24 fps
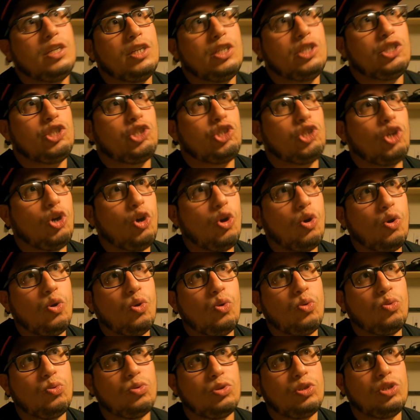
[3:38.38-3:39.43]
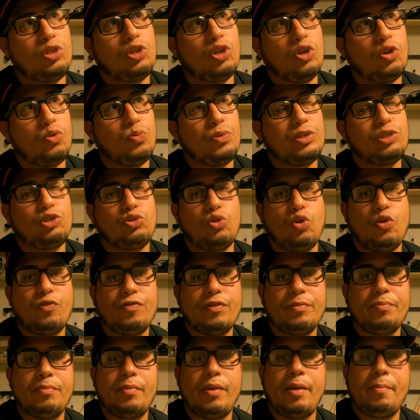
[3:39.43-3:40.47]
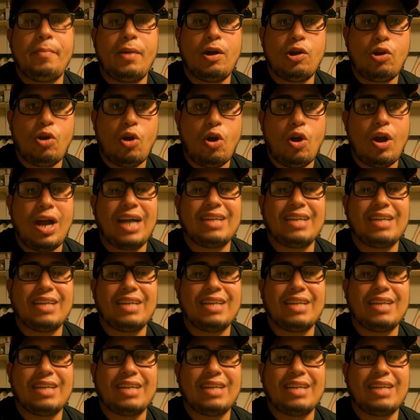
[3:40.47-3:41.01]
So, you know, we drove him in my car.